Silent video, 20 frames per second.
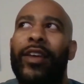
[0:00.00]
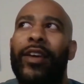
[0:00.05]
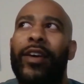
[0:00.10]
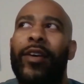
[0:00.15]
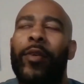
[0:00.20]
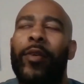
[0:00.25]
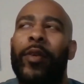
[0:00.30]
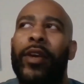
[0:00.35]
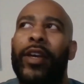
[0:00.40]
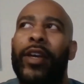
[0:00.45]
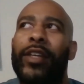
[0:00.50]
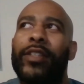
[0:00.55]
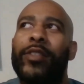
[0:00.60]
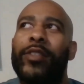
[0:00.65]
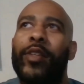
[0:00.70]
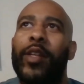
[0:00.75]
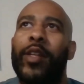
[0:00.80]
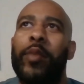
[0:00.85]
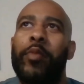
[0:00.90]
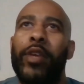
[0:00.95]
okay,
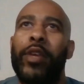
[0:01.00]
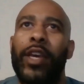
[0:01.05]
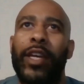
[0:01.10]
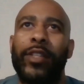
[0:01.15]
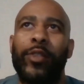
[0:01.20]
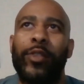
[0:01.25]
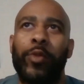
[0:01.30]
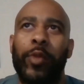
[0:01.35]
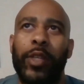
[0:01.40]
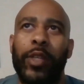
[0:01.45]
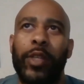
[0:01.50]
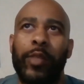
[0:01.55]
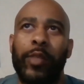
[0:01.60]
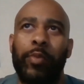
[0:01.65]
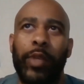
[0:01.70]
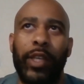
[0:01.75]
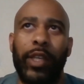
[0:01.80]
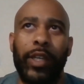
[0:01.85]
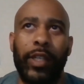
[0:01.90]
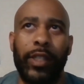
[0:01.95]
so let me ask you this,
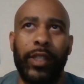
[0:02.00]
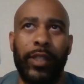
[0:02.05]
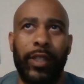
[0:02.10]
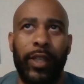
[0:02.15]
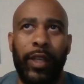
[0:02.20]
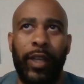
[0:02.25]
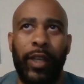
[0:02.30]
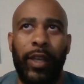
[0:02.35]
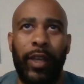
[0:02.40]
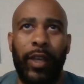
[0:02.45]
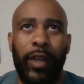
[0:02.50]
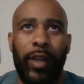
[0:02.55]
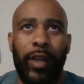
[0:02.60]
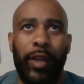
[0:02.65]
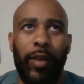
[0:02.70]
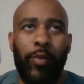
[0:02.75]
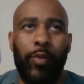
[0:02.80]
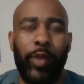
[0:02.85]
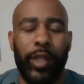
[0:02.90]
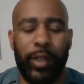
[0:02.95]
because
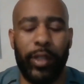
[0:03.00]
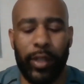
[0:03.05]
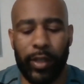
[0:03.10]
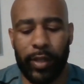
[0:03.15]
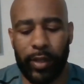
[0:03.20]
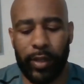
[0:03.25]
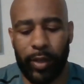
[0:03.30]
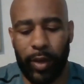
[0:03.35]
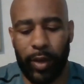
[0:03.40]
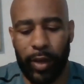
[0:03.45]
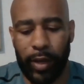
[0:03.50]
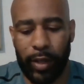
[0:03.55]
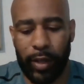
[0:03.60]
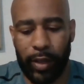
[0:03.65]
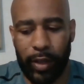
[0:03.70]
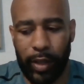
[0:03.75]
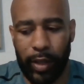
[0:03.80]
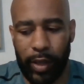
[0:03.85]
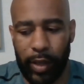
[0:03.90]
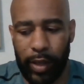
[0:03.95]
we just
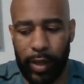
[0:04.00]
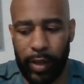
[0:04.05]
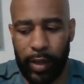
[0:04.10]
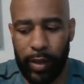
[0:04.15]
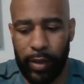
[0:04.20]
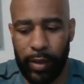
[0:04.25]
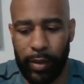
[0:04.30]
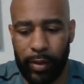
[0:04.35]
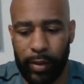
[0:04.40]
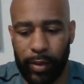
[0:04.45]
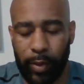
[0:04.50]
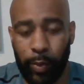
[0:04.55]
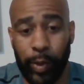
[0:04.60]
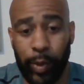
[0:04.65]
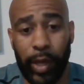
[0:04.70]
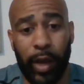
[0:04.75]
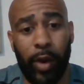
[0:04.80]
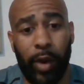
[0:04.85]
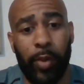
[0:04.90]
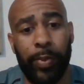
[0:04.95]
started the
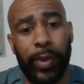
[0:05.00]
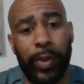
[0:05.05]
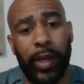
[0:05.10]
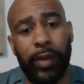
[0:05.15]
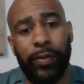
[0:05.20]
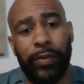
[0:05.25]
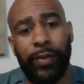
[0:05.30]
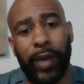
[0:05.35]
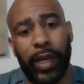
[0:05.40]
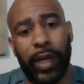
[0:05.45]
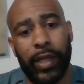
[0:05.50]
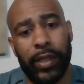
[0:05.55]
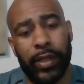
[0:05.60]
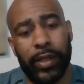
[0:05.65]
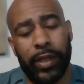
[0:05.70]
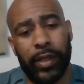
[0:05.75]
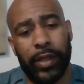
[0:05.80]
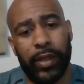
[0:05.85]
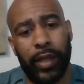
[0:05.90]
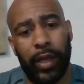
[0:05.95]
reopening
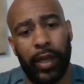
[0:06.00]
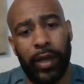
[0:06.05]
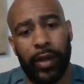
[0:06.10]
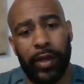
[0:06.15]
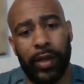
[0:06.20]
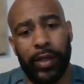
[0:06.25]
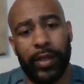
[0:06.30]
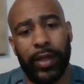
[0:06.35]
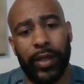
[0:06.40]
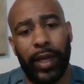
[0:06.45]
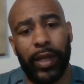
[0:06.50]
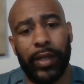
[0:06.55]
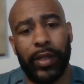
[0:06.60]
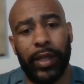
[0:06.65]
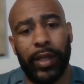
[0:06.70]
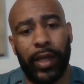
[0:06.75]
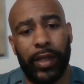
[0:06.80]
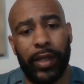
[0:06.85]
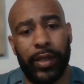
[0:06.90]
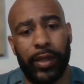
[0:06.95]
phases here in the state of
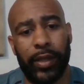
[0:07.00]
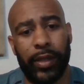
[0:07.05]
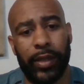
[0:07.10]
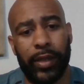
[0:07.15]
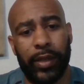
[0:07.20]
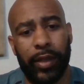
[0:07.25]
Texas.